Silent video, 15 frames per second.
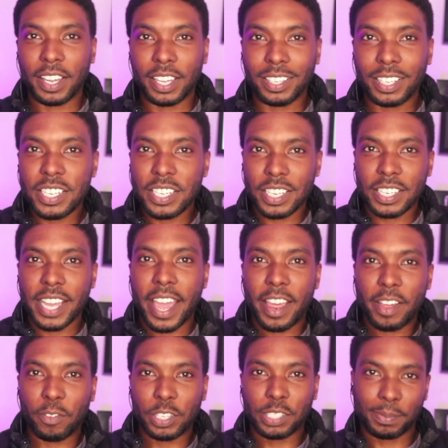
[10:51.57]
elicit
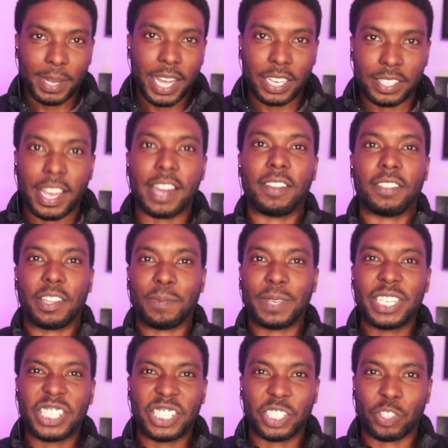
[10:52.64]
that response out of them.
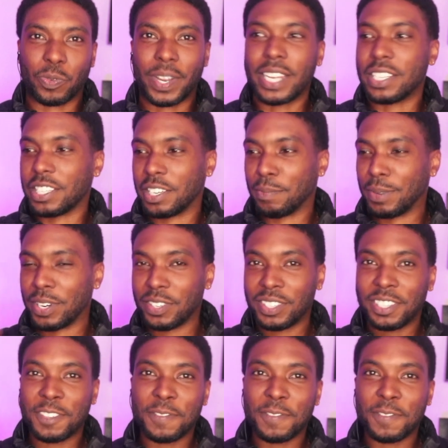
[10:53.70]
He's just ranting, bro.